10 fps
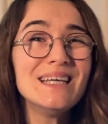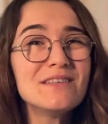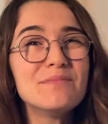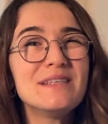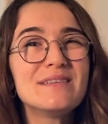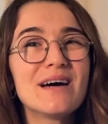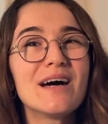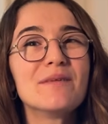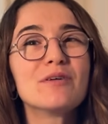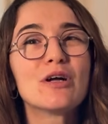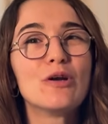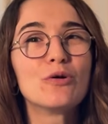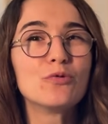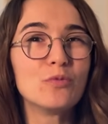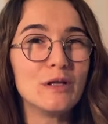In the meantime,
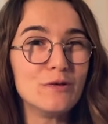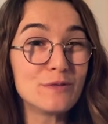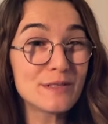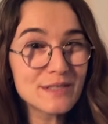Claude will use